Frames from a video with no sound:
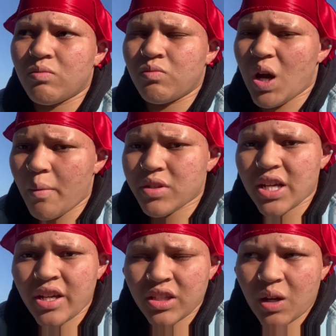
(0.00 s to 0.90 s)
we almost
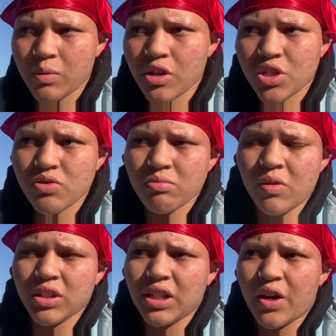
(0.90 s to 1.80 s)
got kicked out because she was
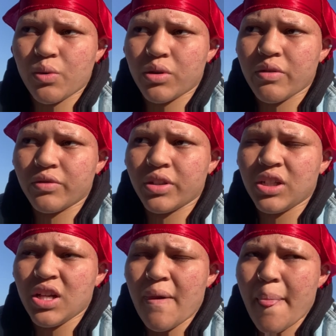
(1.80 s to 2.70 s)
moaning loud or whatever.
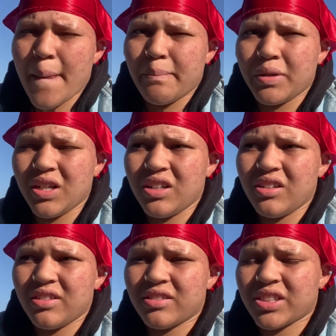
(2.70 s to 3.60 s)
But
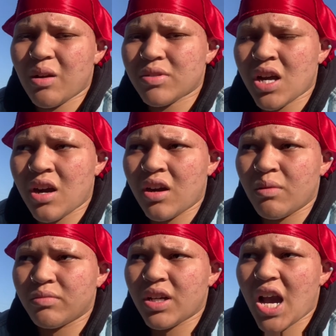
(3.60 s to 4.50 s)
at the same
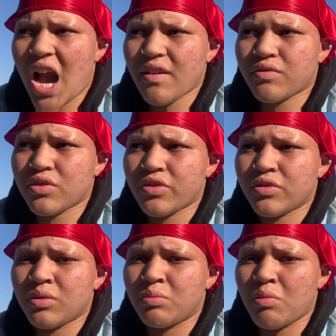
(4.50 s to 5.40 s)
time, after the